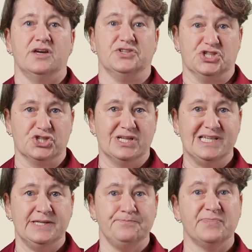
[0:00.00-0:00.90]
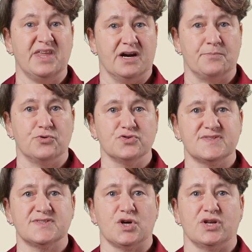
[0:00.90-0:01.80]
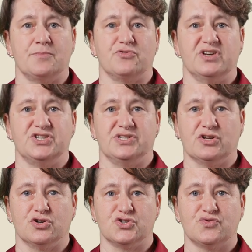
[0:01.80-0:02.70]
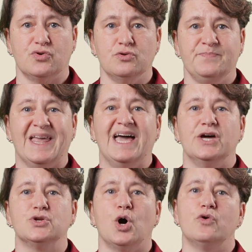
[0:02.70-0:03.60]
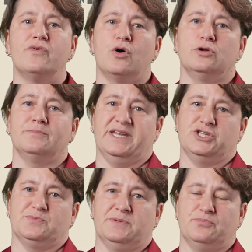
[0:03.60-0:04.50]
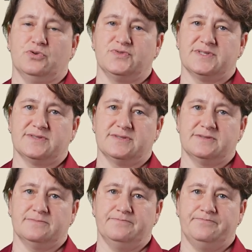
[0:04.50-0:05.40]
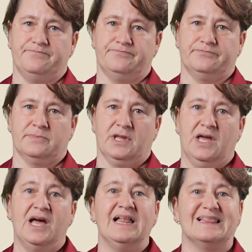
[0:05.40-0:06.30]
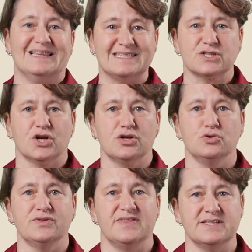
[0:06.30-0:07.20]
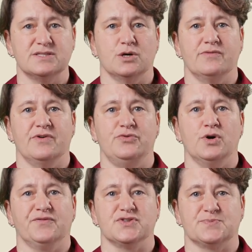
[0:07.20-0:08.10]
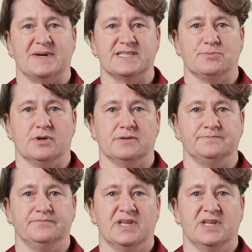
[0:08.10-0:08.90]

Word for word: Additionally, there are processes on operational control and overall management processes. Let's conclude this overview of the SPICE model.